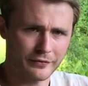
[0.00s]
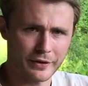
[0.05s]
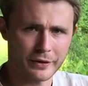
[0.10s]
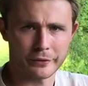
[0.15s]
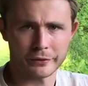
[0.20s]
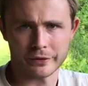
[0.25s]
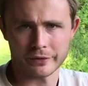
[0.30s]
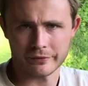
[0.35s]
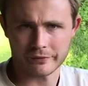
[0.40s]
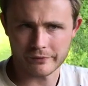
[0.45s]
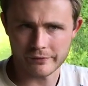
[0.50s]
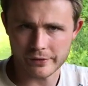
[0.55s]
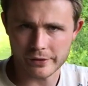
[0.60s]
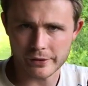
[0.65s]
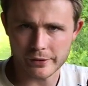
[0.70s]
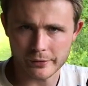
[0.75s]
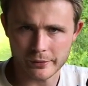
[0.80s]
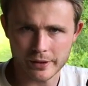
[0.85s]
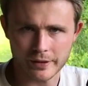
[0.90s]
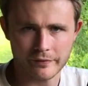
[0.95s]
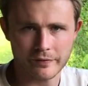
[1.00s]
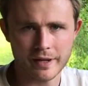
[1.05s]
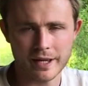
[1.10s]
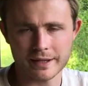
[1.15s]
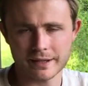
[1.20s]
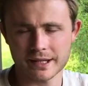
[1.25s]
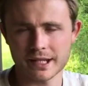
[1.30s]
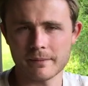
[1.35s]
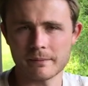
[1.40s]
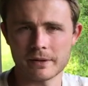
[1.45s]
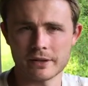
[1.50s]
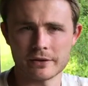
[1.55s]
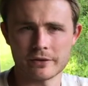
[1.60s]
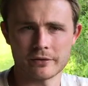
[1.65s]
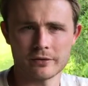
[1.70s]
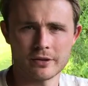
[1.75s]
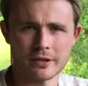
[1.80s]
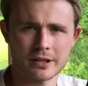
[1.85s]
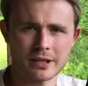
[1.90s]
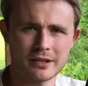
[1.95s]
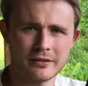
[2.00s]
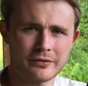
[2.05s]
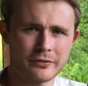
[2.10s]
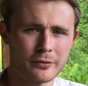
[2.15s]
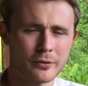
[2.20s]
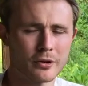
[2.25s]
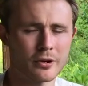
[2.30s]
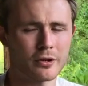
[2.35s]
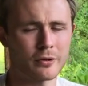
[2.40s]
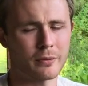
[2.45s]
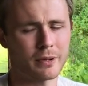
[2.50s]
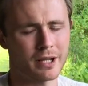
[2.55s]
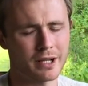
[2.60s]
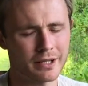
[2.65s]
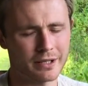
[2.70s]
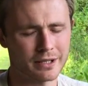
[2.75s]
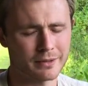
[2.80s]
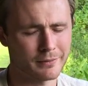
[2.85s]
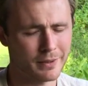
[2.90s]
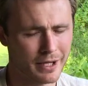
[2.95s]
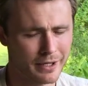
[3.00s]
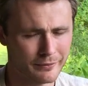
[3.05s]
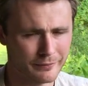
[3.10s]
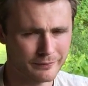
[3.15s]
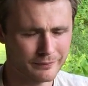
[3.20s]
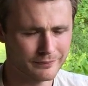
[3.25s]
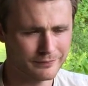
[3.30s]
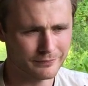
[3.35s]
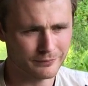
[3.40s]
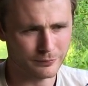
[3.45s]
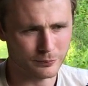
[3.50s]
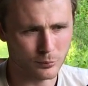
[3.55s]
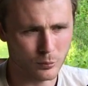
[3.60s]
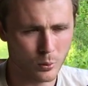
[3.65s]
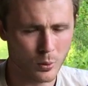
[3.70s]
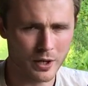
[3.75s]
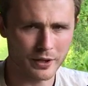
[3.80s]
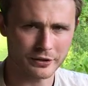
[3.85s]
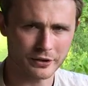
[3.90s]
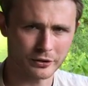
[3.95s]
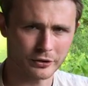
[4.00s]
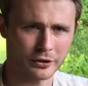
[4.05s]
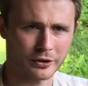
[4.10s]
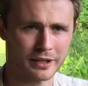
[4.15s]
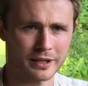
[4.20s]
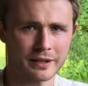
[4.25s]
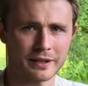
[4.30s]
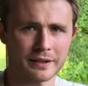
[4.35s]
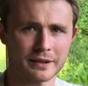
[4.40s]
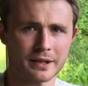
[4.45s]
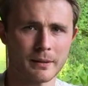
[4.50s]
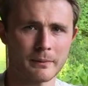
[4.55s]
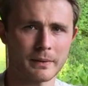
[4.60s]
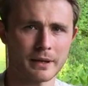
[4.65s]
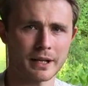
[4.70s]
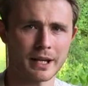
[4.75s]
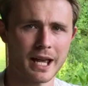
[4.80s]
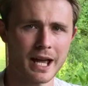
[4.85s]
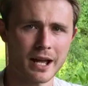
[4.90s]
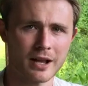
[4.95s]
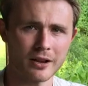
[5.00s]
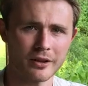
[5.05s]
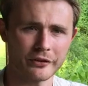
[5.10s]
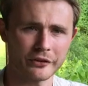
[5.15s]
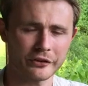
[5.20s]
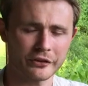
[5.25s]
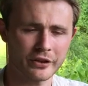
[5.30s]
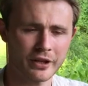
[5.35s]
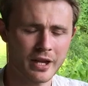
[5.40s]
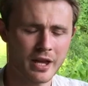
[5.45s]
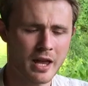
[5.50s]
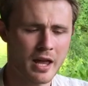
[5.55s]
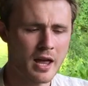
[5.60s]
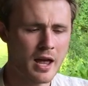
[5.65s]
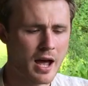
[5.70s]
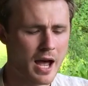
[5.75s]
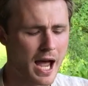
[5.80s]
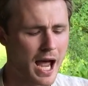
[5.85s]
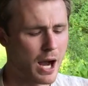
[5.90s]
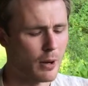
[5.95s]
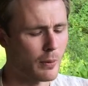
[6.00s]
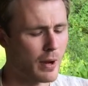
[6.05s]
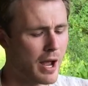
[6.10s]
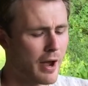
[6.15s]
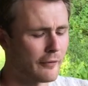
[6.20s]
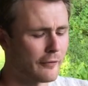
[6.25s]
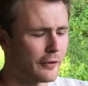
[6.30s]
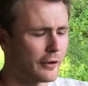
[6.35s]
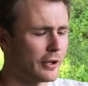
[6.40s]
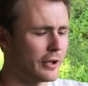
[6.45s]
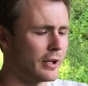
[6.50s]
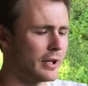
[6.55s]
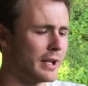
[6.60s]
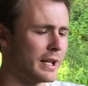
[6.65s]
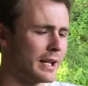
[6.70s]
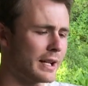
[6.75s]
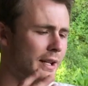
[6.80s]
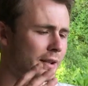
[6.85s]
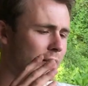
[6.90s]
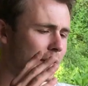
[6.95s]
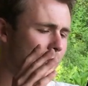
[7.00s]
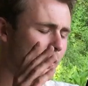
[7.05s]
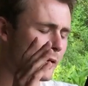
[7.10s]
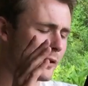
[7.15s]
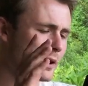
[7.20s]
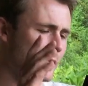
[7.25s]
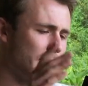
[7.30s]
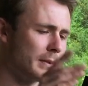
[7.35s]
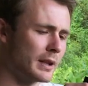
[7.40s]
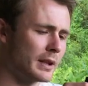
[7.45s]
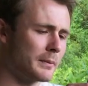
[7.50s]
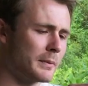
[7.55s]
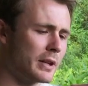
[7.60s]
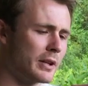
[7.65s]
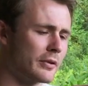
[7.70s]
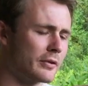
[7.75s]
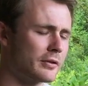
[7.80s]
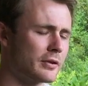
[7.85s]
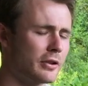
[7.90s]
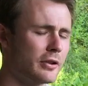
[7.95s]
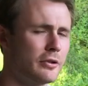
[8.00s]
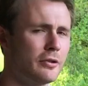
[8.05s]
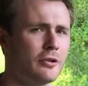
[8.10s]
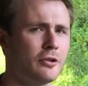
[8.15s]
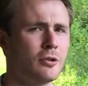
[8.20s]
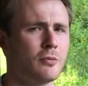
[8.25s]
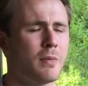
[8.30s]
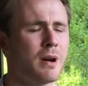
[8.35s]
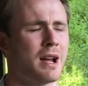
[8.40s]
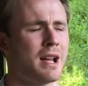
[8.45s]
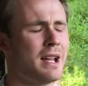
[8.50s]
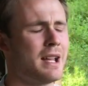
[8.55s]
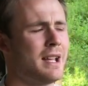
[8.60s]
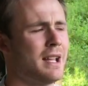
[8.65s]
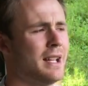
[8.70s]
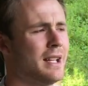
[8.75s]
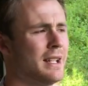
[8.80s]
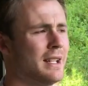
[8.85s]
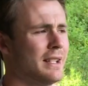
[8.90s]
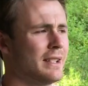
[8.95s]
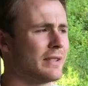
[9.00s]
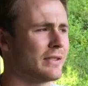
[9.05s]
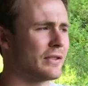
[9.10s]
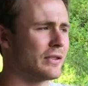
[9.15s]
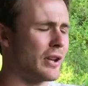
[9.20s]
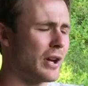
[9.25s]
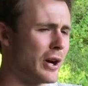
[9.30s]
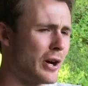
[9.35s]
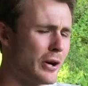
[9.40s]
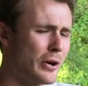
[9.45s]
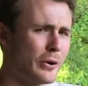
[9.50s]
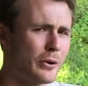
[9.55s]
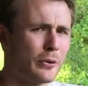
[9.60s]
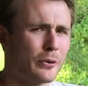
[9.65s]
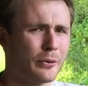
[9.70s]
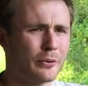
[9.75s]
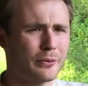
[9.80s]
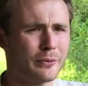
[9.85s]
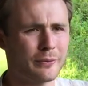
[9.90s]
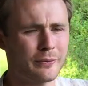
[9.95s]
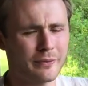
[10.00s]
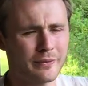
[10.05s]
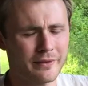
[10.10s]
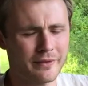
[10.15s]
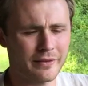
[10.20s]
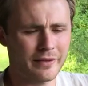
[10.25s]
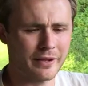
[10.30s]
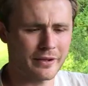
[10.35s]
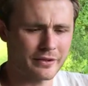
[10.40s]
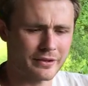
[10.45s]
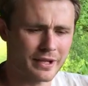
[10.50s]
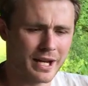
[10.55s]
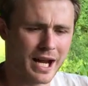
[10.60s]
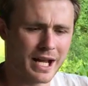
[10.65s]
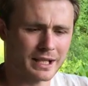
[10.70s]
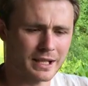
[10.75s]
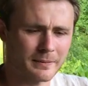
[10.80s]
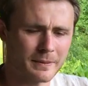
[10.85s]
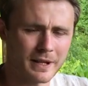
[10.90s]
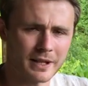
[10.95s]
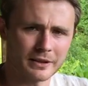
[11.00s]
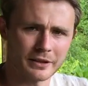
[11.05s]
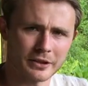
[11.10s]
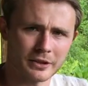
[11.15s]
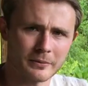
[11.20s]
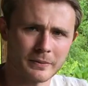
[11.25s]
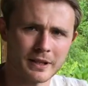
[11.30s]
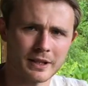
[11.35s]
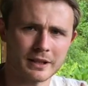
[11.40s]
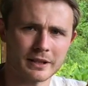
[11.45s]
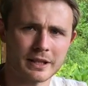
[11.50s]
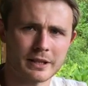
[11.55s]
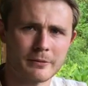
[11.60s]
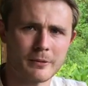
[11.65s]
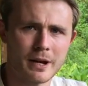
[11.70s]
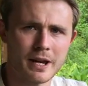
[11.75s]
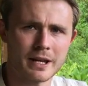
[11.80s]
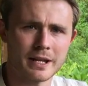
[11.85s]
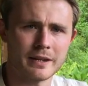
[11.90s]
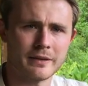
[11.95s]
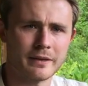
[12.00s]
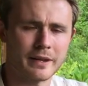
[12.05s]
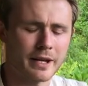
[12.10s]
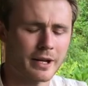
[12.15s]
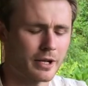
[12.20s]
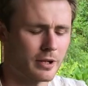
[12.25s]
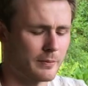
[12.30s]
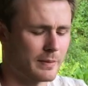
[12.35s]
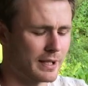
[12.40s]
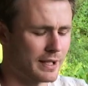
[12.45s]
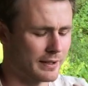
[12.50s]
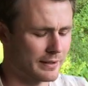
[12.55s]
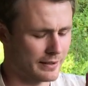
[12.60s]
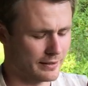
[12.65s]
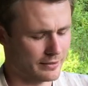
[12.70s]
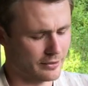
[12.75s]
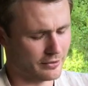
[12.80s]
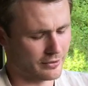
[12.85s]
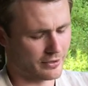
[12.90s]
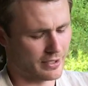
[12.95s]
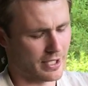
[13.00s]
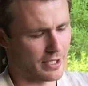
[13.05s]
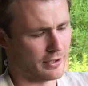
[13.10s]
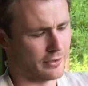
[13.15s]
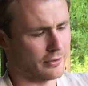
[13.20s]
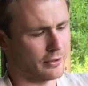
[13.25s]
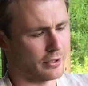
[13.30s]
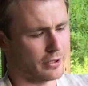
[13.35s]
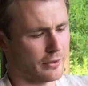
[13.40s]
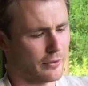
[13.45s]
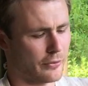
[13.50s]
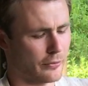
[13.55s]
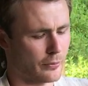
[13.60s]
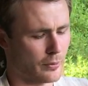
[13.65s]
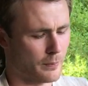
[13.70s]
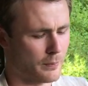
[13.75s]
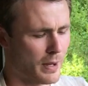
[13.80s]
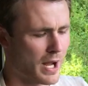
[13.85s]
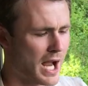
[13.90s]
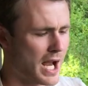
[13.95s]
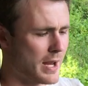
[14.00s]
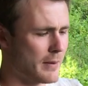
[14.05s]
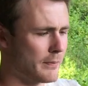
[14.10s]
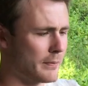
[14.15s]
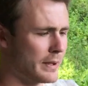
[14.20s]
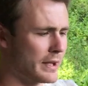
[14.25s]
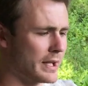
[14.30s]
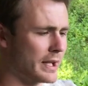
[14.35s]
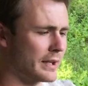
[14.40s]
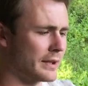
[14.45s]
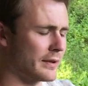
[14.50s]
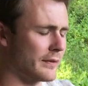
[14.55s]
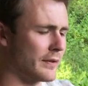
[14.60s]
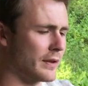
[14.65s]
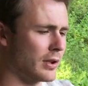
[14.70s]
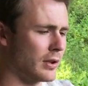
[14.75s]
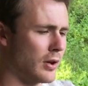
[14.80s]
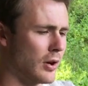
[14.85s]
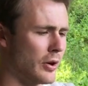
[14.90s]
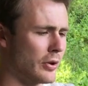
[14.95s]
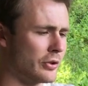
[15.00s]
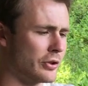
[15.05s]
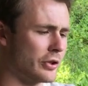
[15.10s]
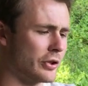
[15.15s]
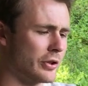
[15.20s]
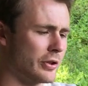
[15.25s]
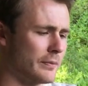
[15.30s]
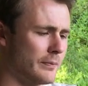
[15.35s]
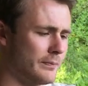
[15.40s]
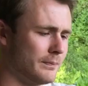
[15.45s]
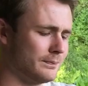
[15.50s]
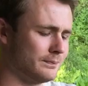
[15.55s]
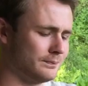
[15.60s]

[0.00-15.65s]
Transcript: field of view. If that's something you're looking for, well, you might want to look into something else. However, it is a 30mm tube, so there's got to be a little bit of leeway in there because it looks like you're looking through a pipe because of the larger